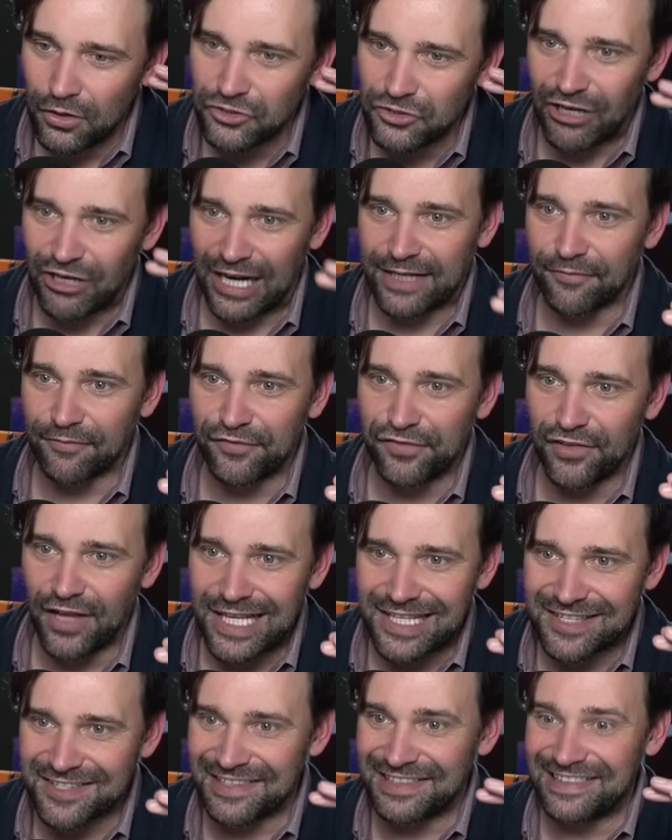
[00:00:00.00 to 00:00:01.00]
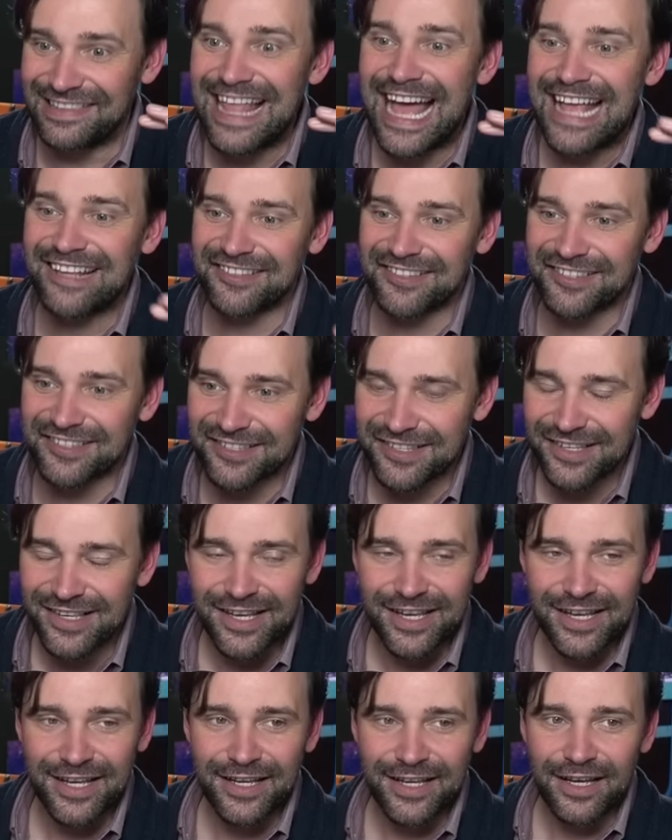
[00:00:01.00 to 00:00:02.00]
Dragonflight's less
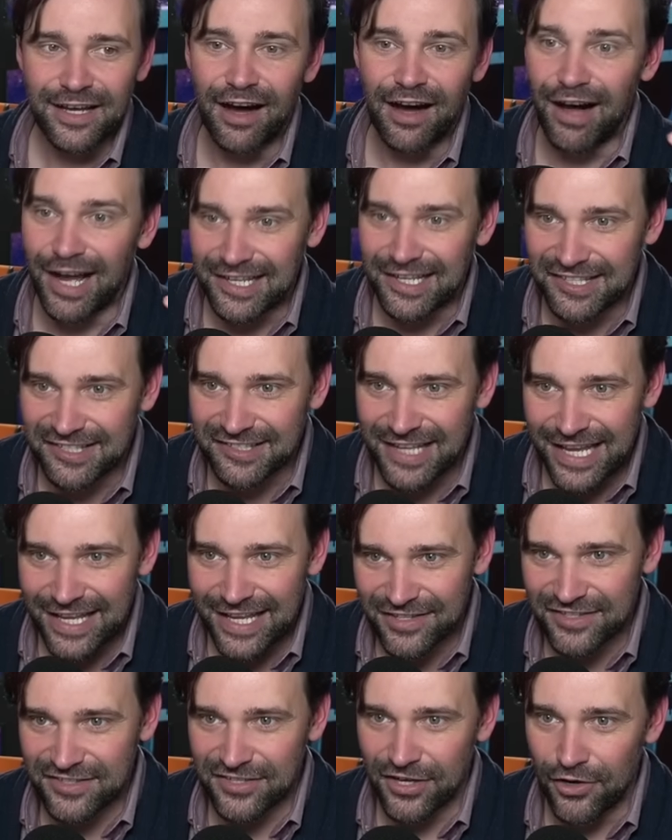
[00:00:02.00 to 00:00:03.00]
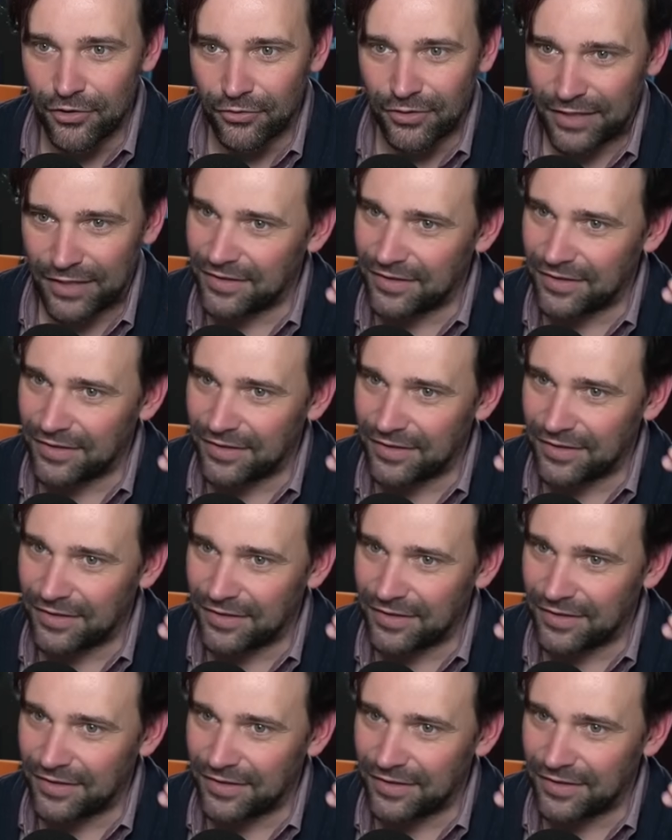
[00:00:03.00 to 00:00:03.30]
high stakes tone.